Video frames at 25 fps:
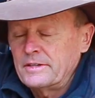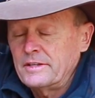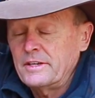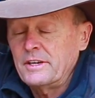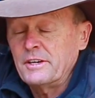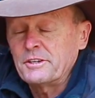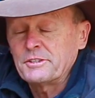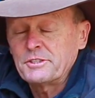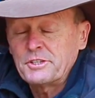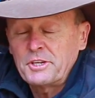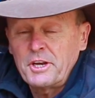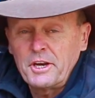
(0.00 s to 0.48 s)

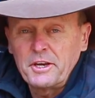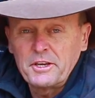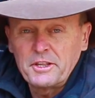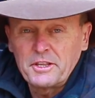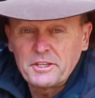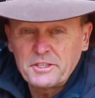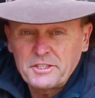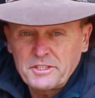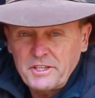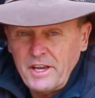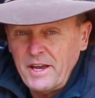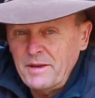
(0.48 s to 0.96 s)
Now I'll show you
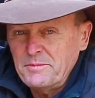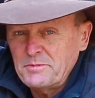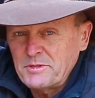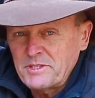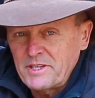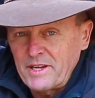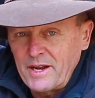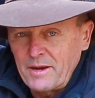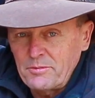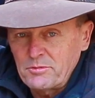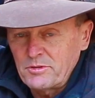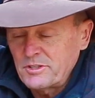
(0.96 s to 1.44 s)
the same
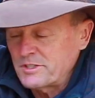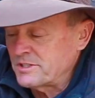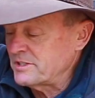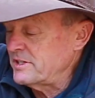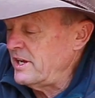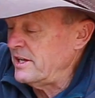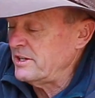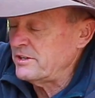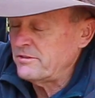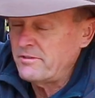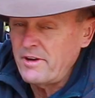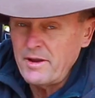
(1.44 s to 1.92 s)
setup with the
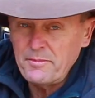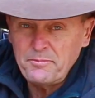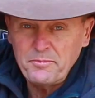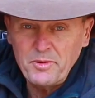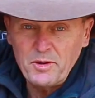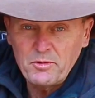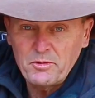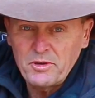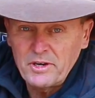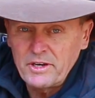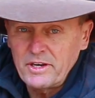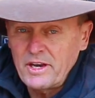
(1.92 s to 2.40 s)
snatch strap,
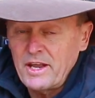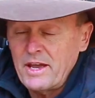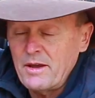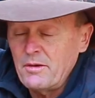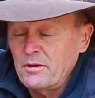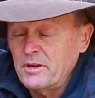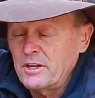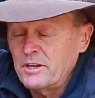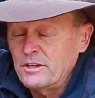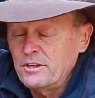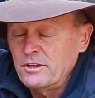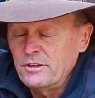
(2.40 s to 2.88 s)
but now
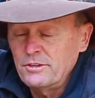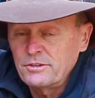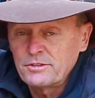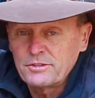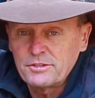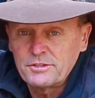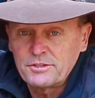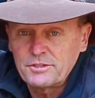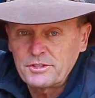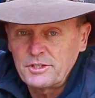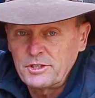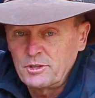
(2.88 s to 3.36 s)
we're going to use
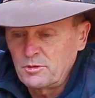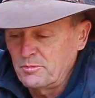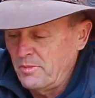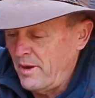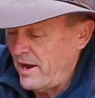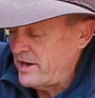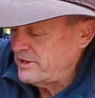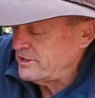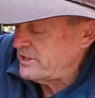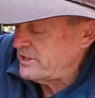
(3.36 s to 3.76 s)
the steel bow